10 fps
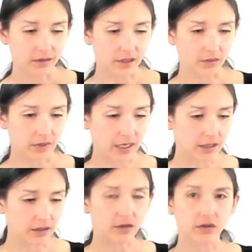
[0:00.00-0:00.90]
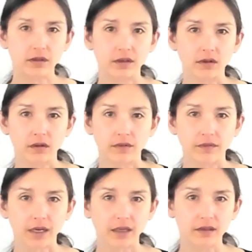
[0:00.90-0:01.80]
that we had it good and all of
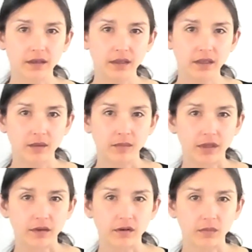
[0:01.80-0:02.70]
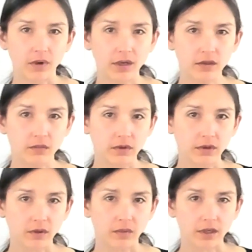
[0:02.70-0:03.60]
that. But the one you
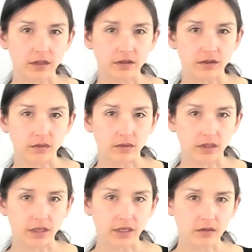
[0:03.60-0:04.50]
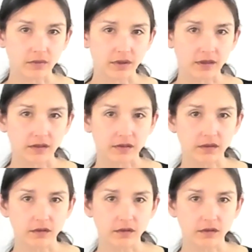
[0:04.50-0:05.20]
really want to connect with is